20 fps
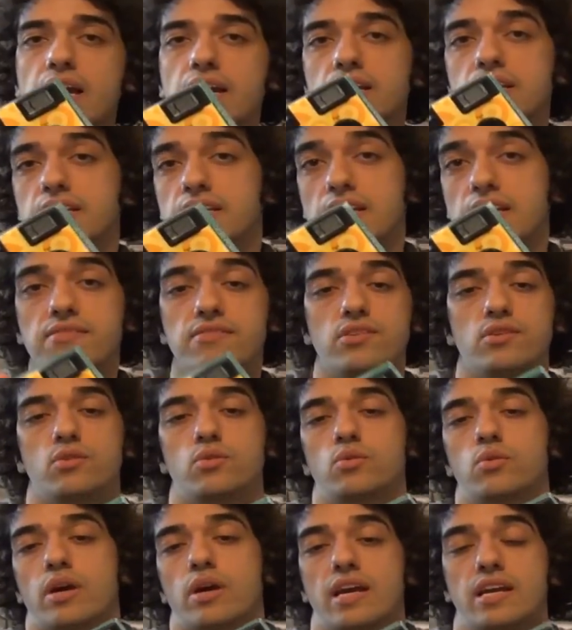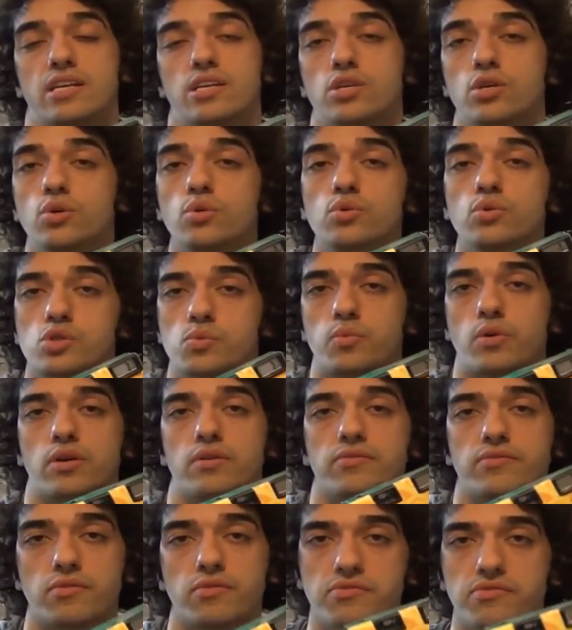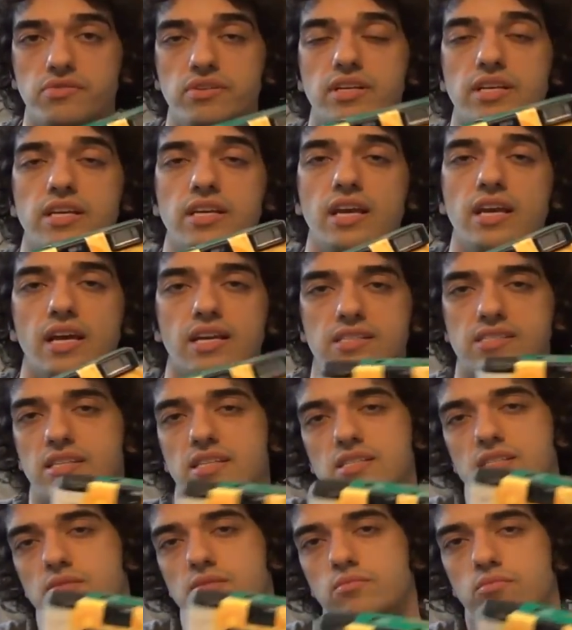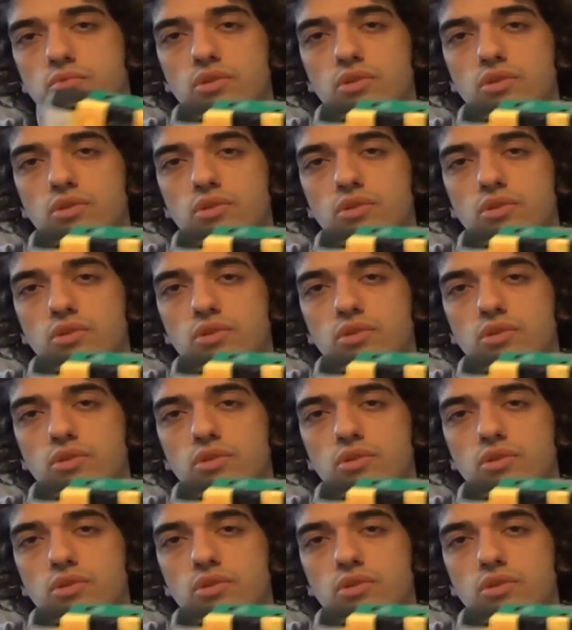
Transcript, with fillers: uh, give you a used one for free since